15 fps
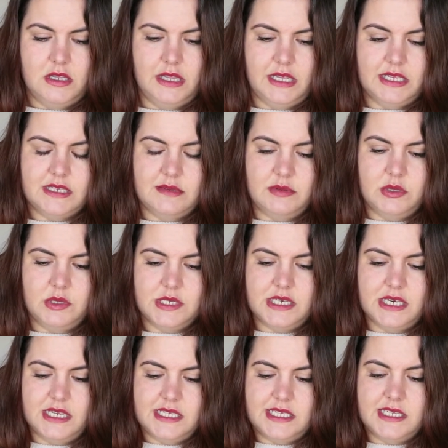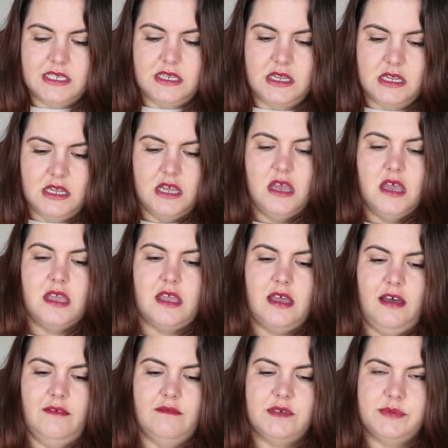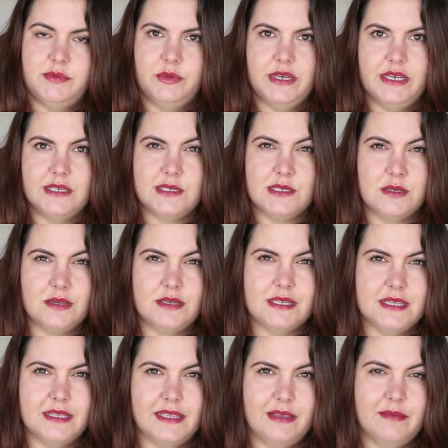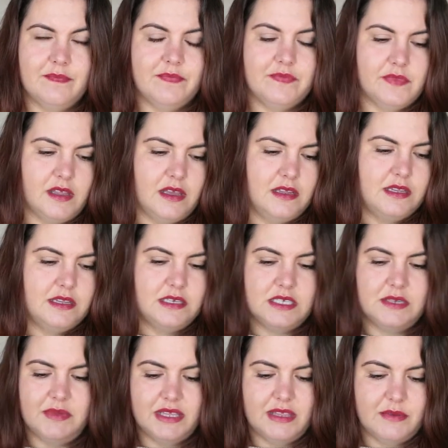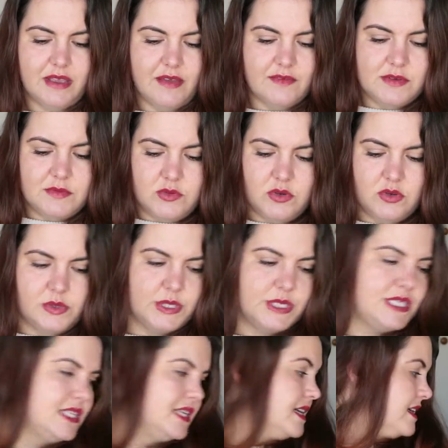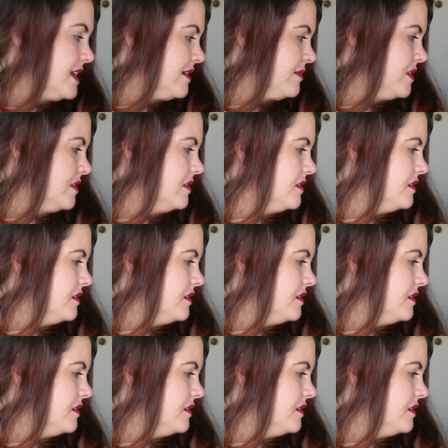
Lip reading: like some of those nice comfortable inserts in them to make them comfortable all the time.